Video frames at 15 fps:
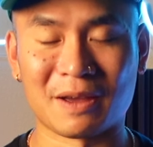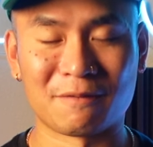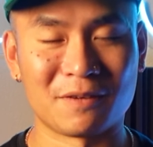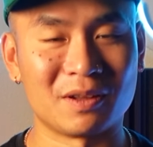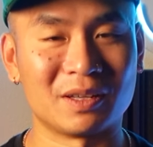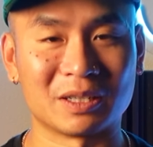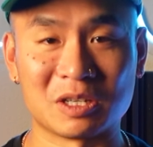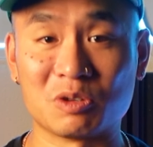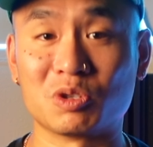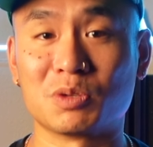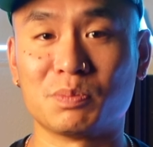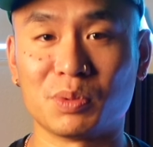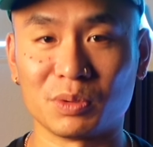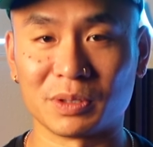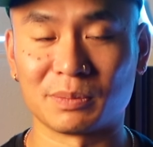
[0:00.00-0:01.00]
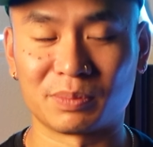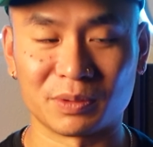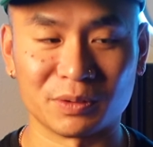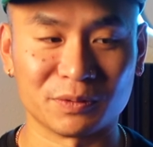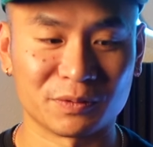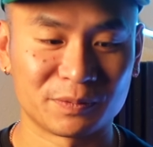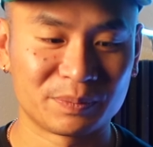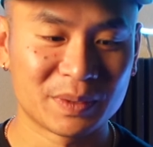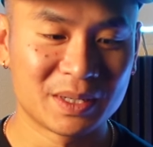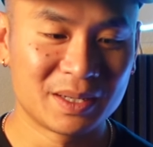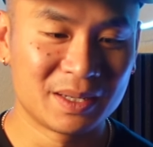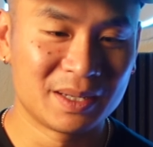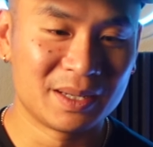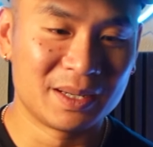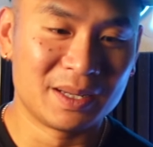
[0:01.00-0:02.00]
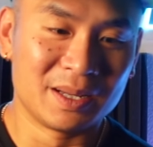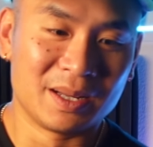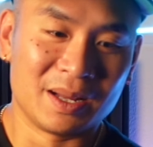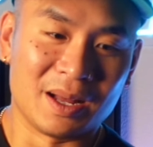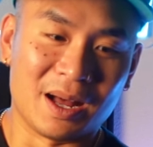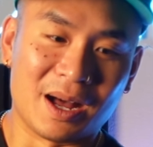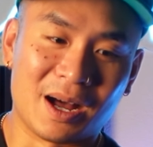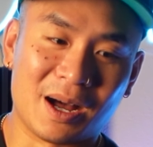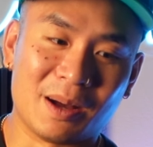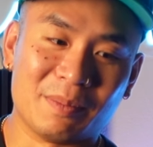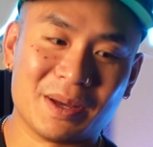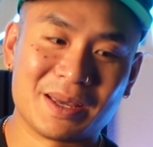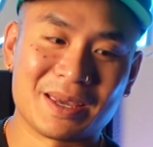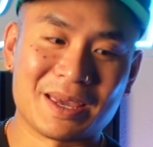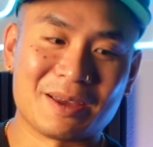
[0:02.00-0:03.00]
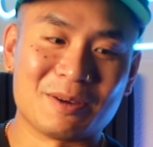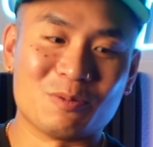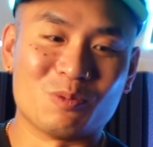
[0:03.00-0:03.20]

I felt like it was bulletproof. It